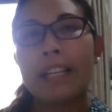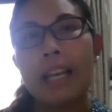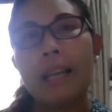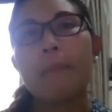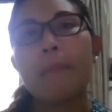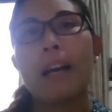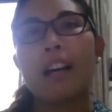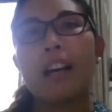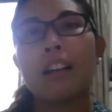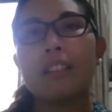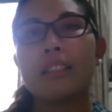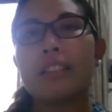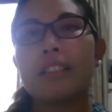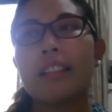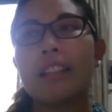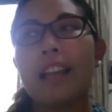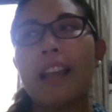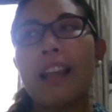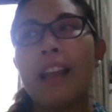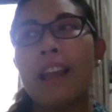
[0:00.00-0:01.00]
Came out
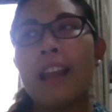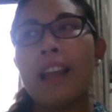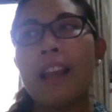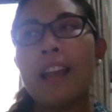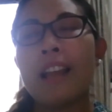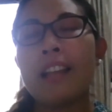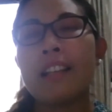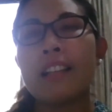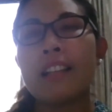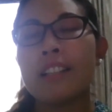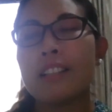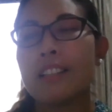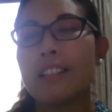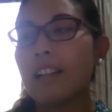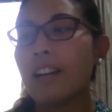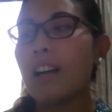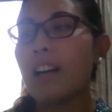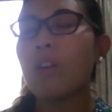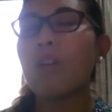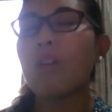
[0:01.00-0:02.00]
and
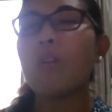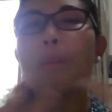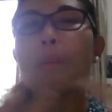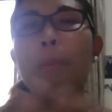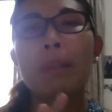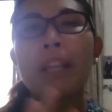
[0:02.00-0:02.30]
he's got